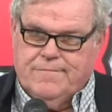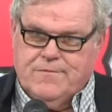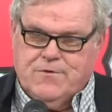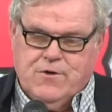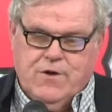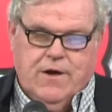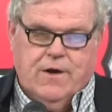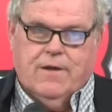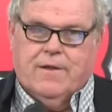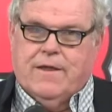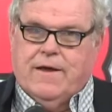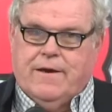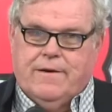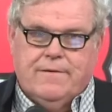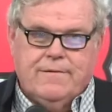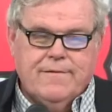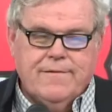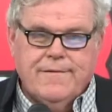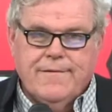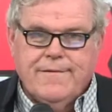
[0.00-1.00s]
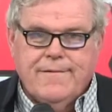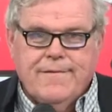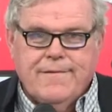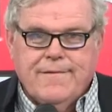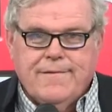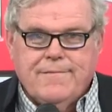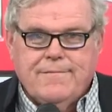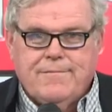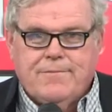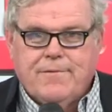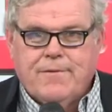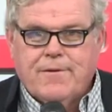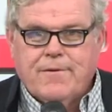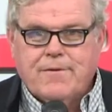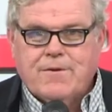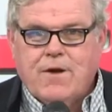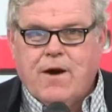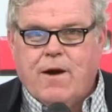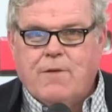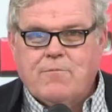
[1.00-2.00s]
cheerleader for
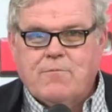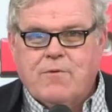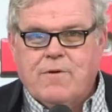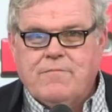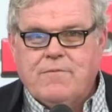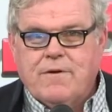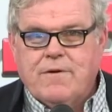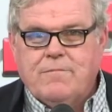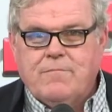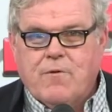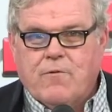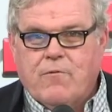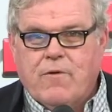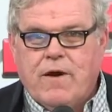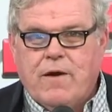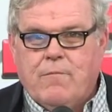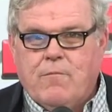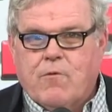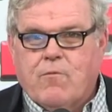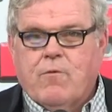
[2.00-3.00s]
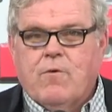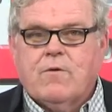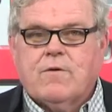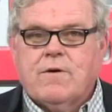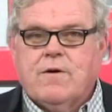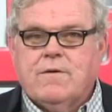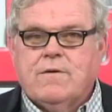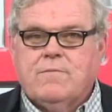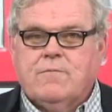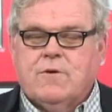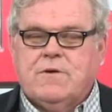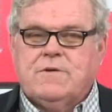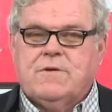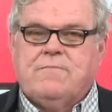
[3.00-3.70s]
Tom's River, Maria Maruca, was